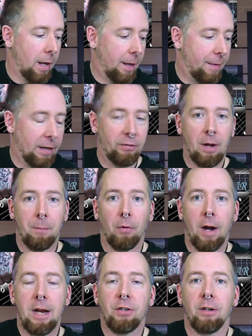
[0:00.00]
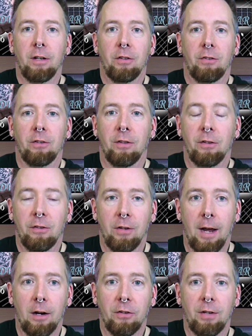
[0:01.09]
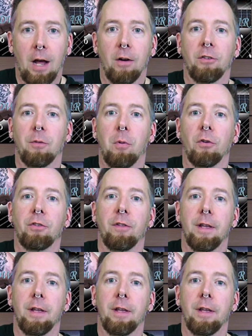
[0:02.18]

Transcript: And that separation is the desired sound as opposed to